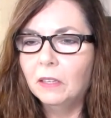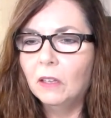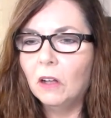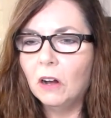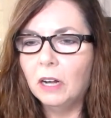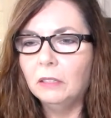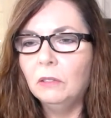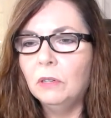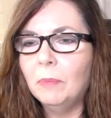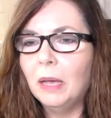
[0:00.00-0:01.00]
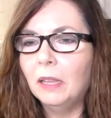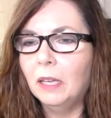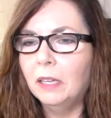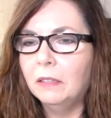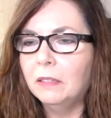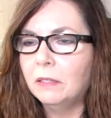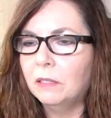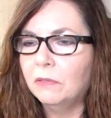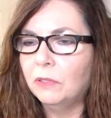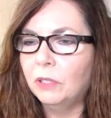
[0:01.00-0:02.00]
All right, Luna Bella, this
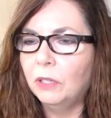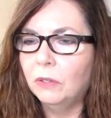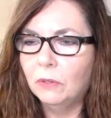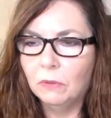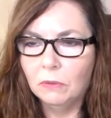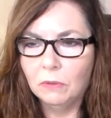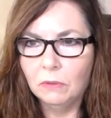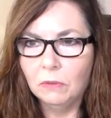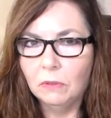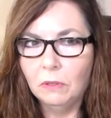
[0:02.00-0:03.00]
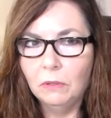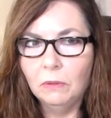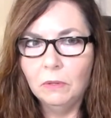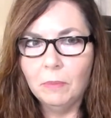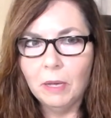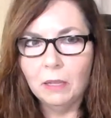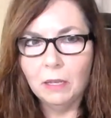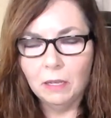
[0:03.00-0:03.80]
is for you. Luna Bella.